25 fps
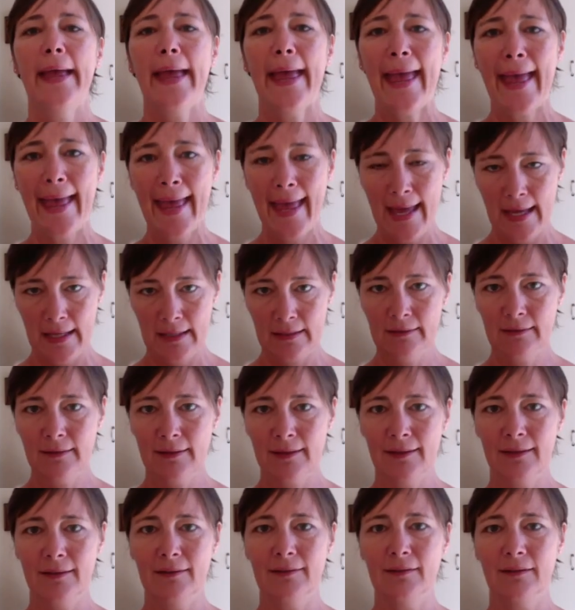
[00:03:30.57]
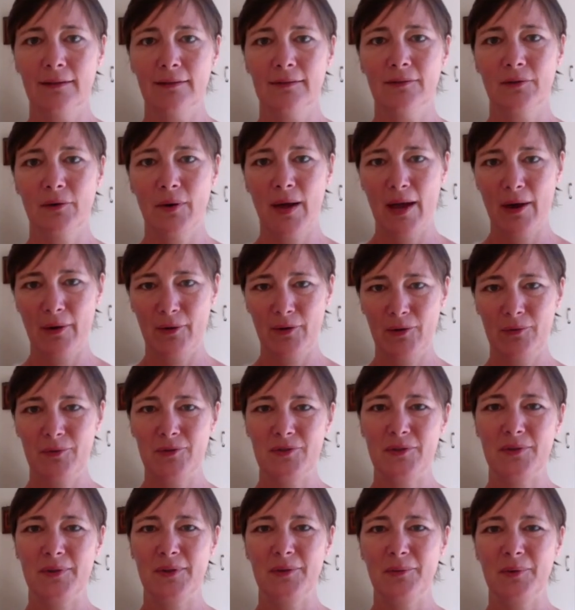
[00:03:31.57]
And it is also how you
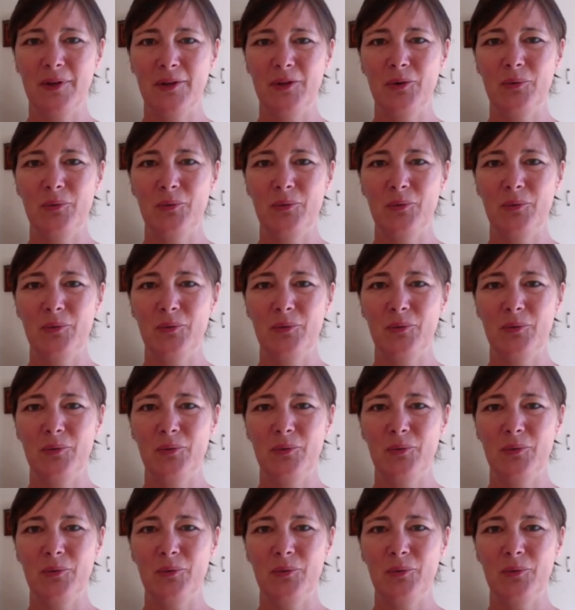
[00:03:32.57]
do it when